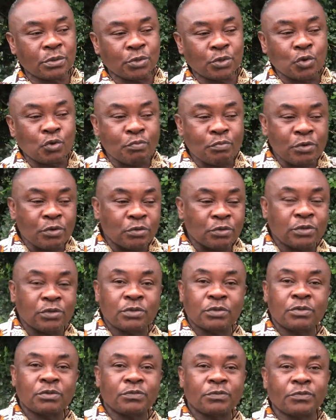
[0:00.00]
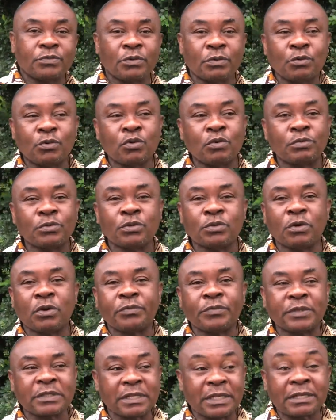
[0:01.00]
commute from home to
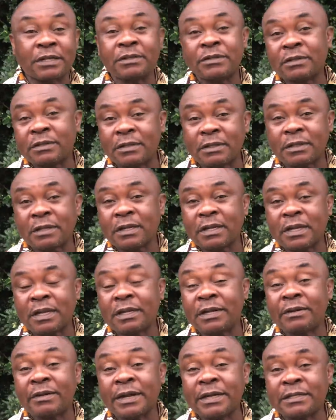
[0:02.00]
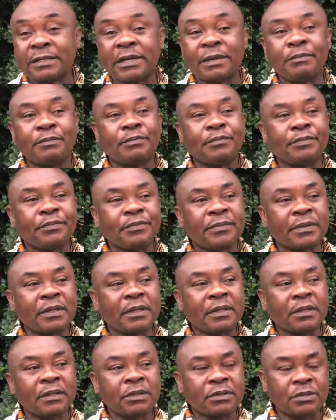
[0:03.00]
office at the, the right time.
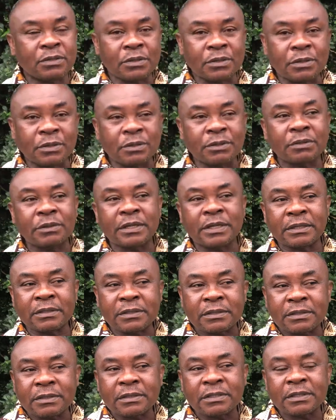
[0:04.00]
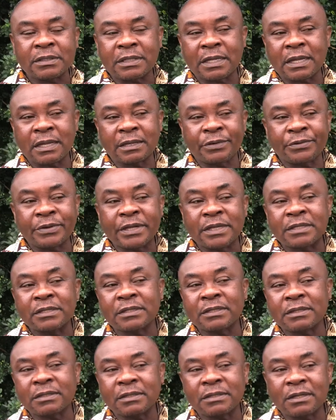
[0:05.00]
So, and these are
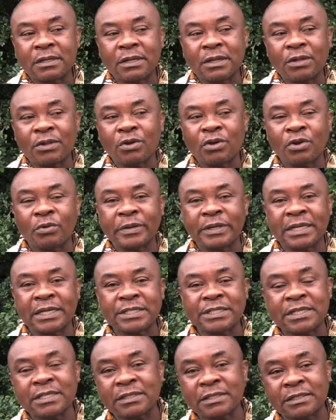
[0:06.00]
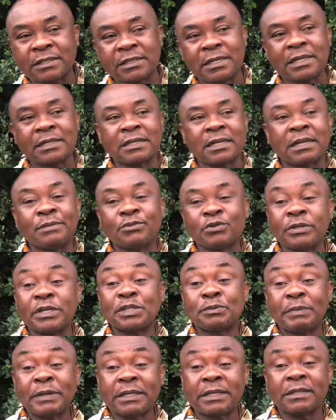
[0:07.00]
rains or weather changes that comes
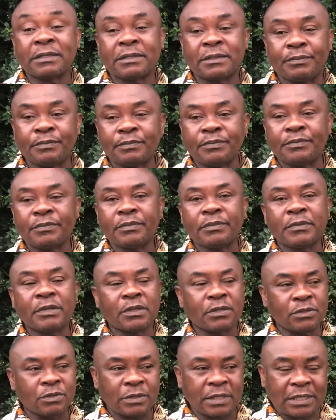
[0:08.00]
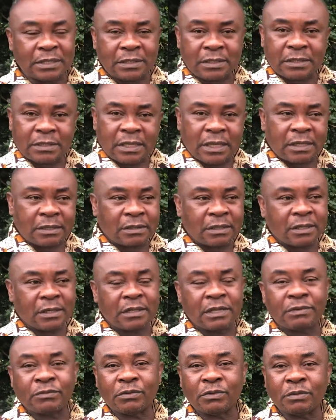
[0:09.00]
unexpected so that is at our
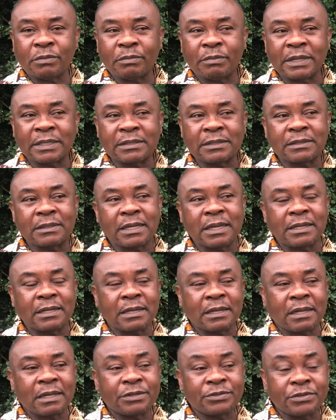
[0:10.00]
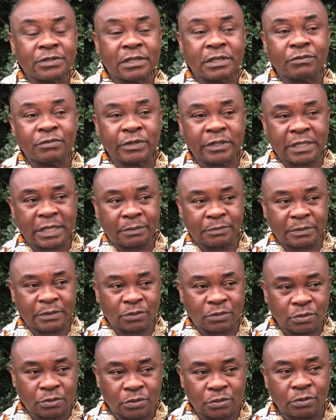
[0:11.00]
level. But at the country level, it
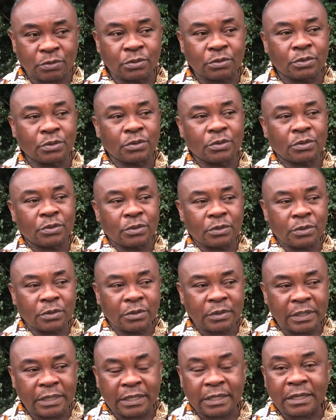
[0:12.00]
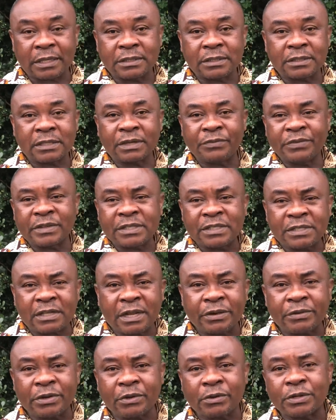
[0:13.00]
happens also by that it's affecting
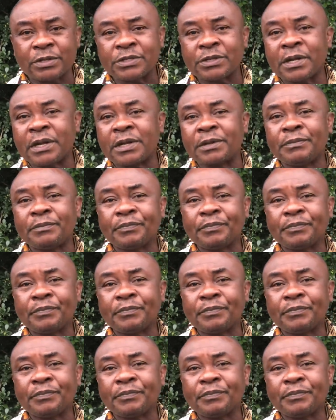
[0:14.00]
agriculture,